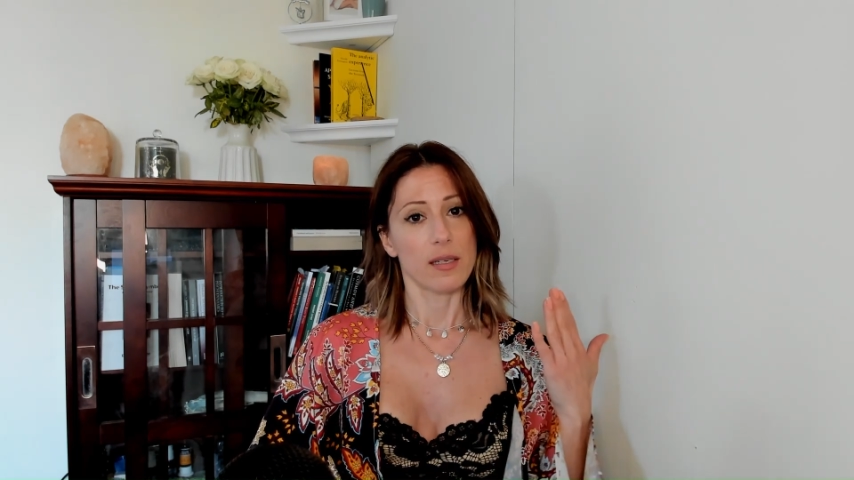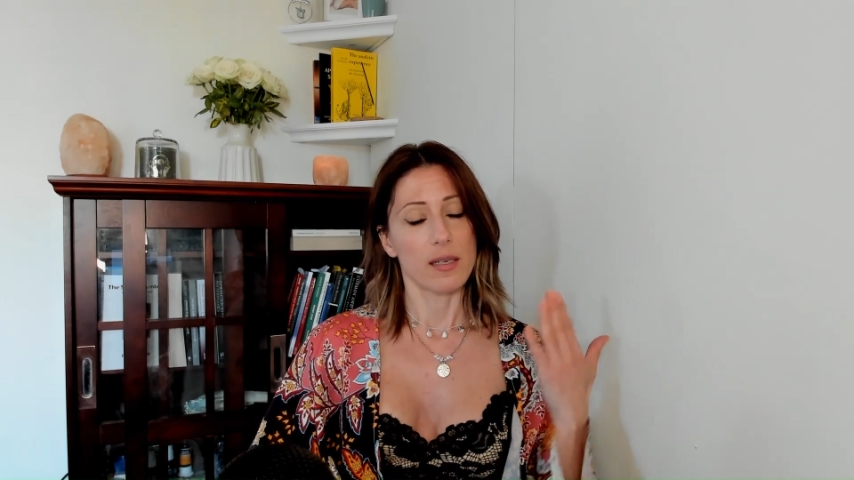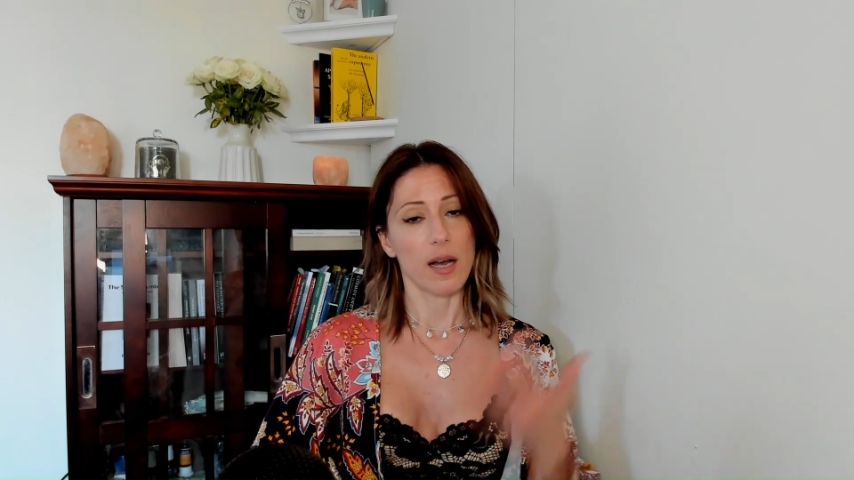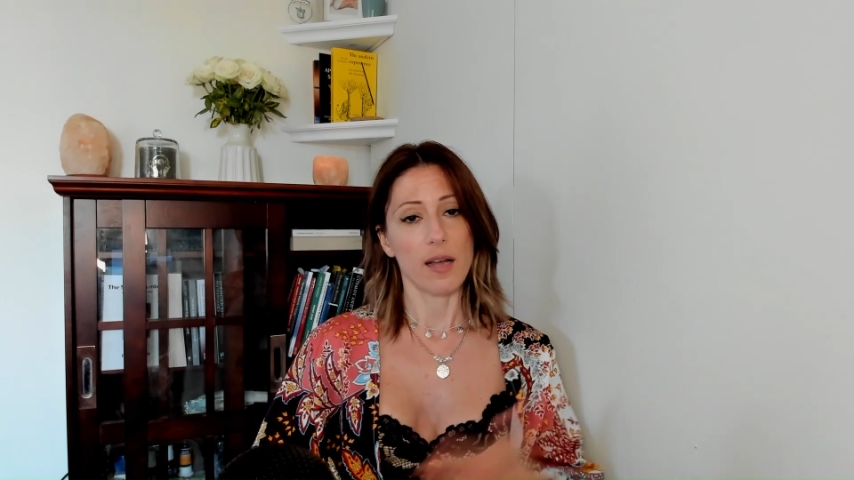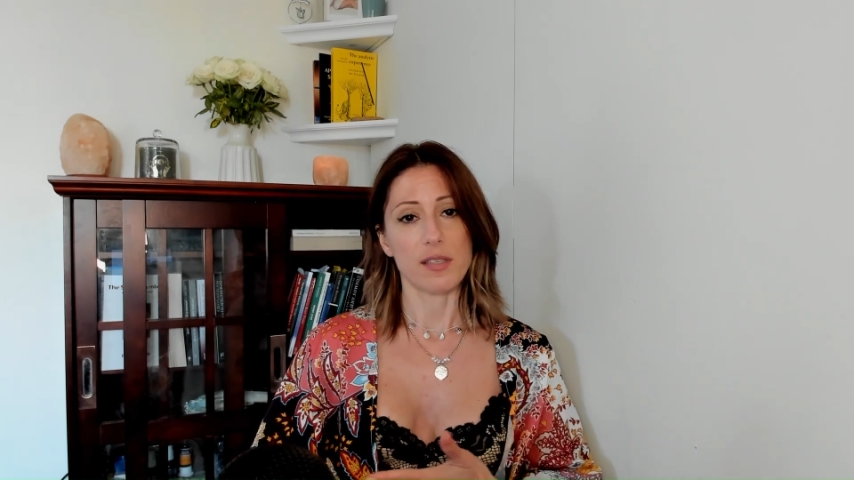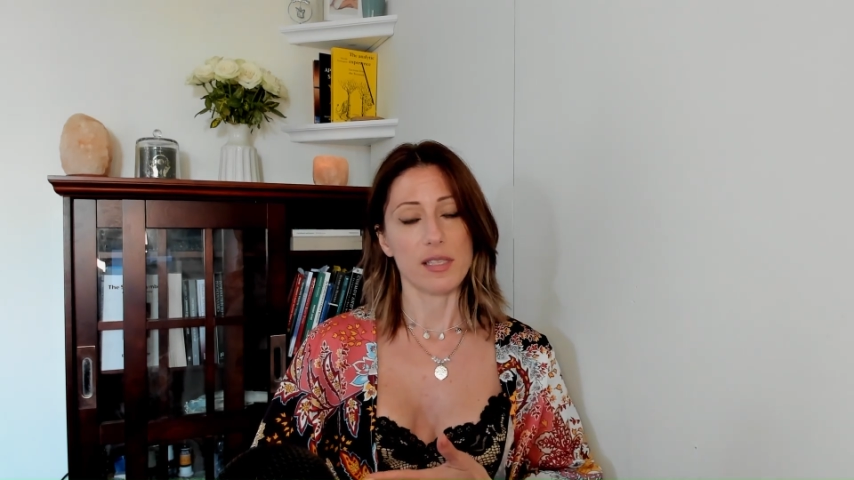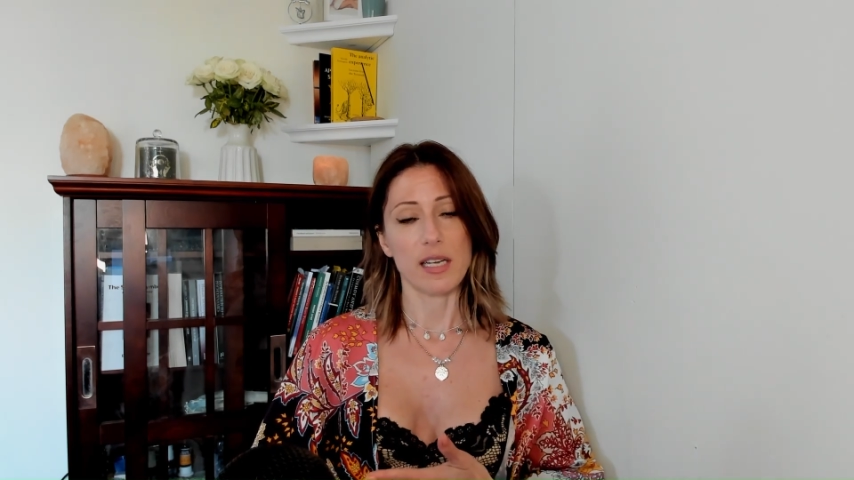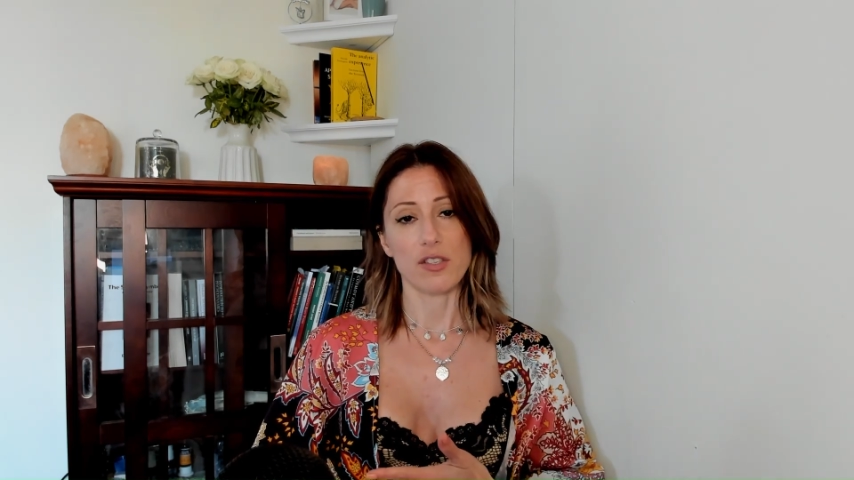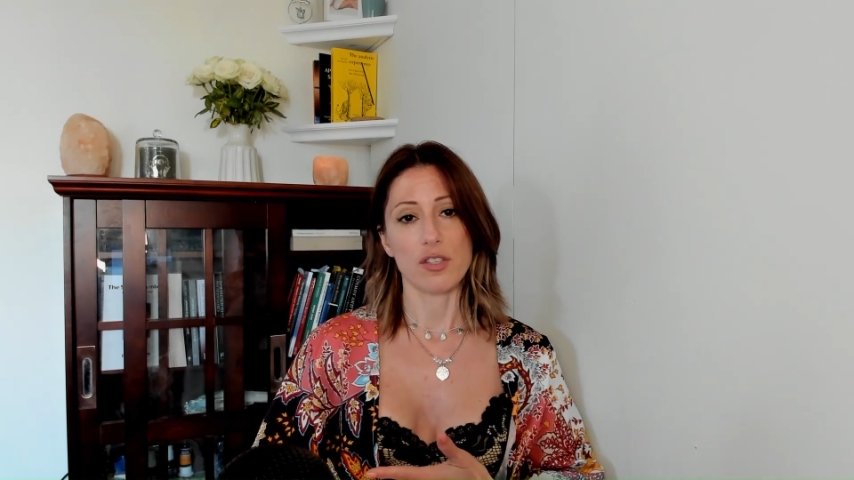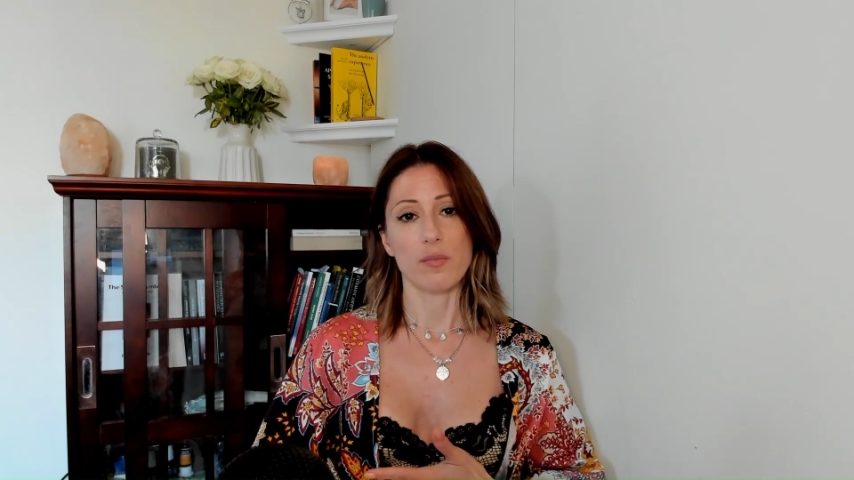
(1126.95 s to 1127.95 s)
cut the
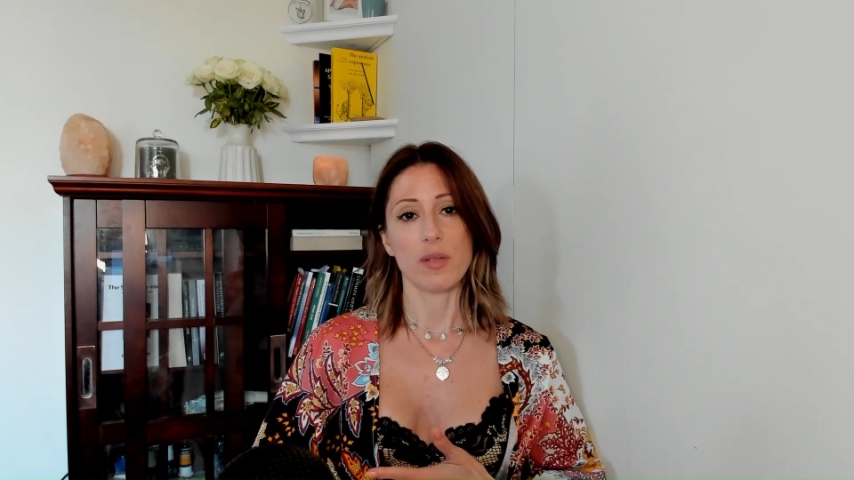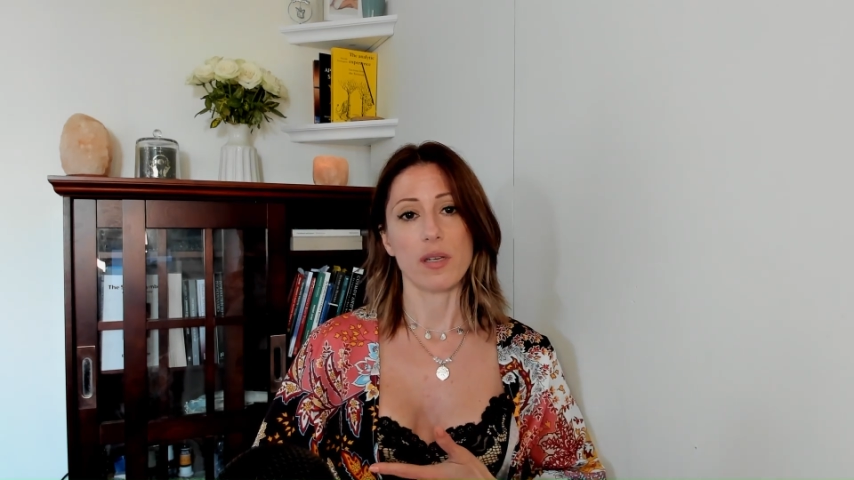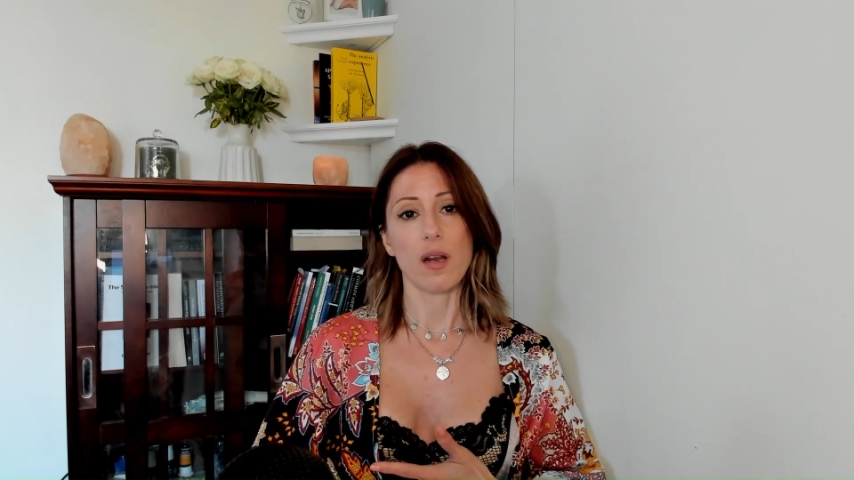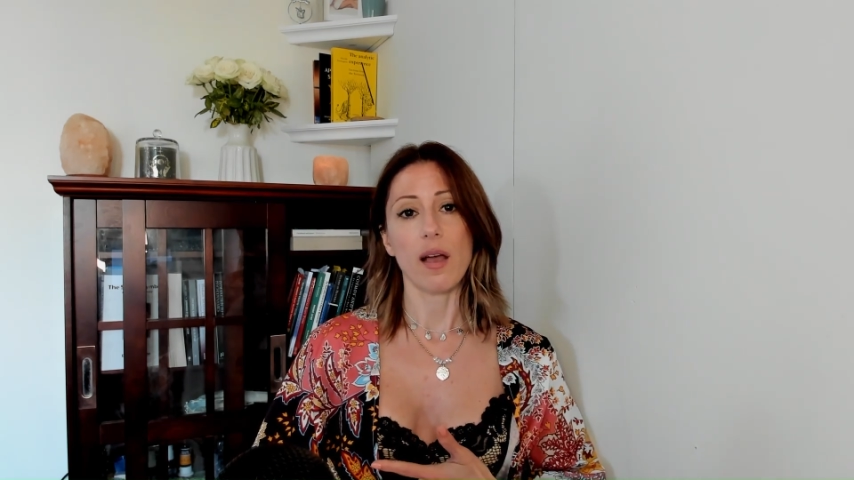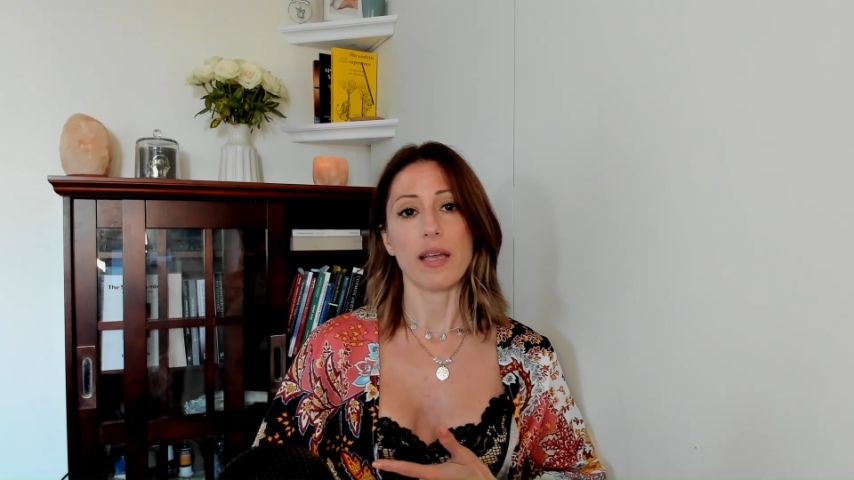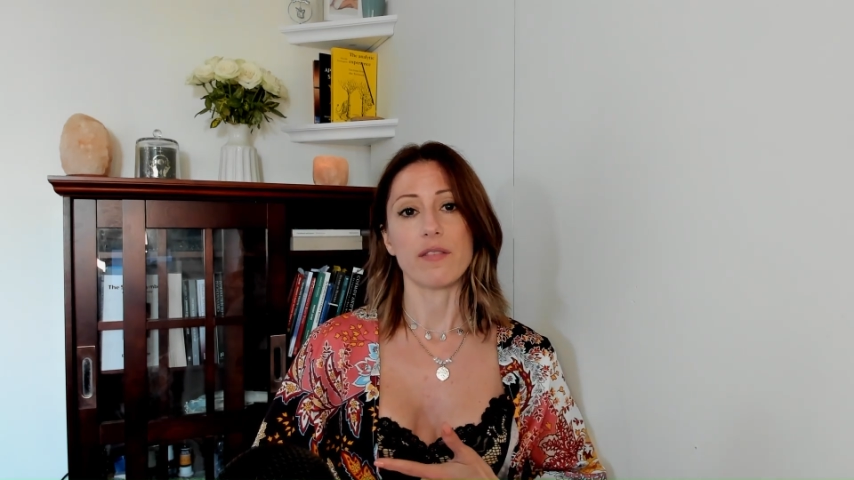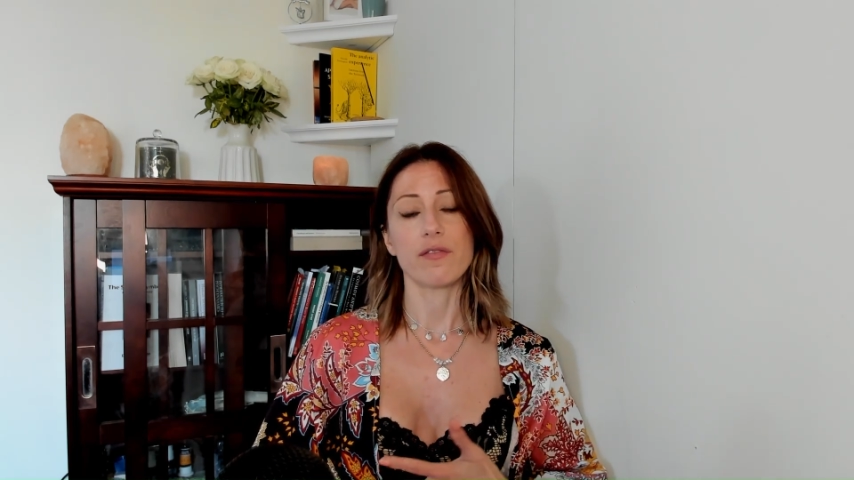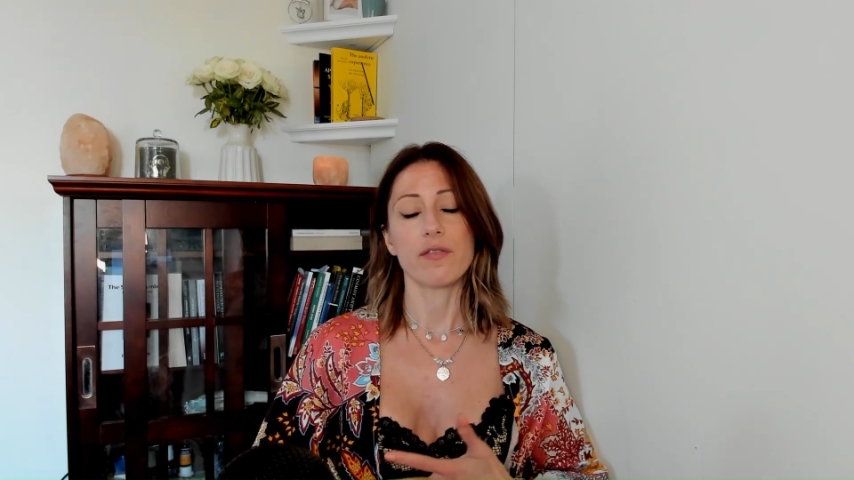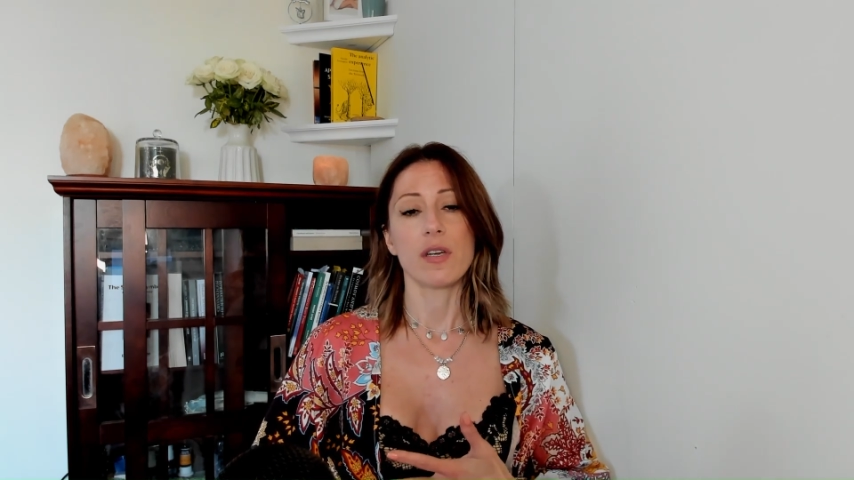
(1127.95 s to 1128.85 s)
tension with a knife,